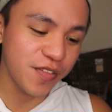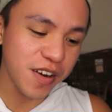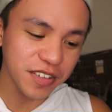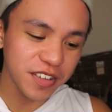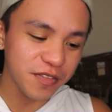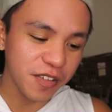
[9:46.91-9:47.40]

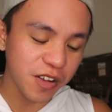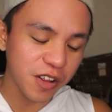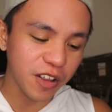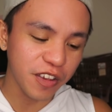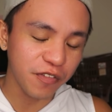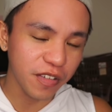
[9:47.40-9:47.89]
first of
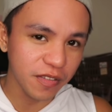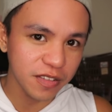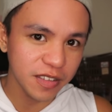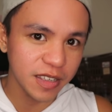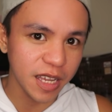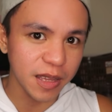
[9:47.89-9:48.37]
all, if
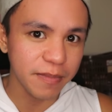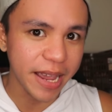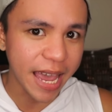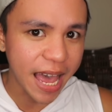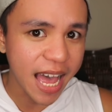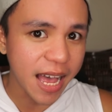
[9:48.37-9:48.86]
you've seen
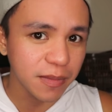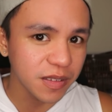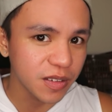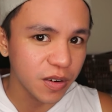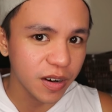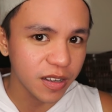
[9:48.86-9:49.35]
my
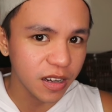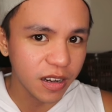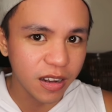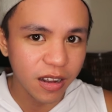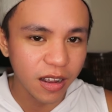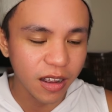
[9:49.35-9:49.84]
abs or the
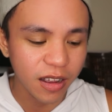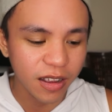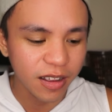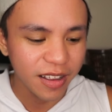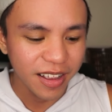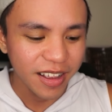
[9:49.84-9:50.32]

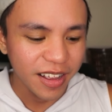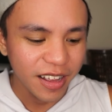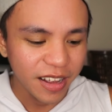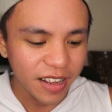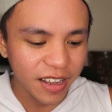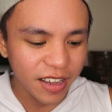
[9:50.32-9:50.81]

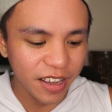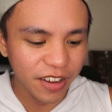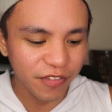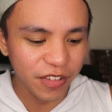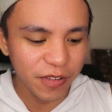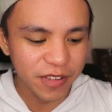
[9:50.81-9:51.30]

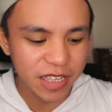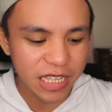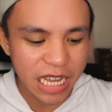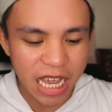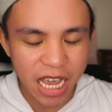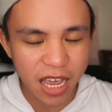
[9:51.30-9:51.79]
if you've
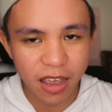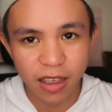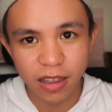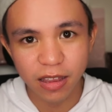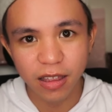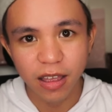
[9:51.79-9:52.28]

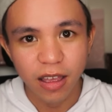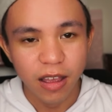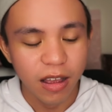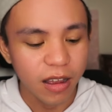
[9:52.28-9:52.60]
seen,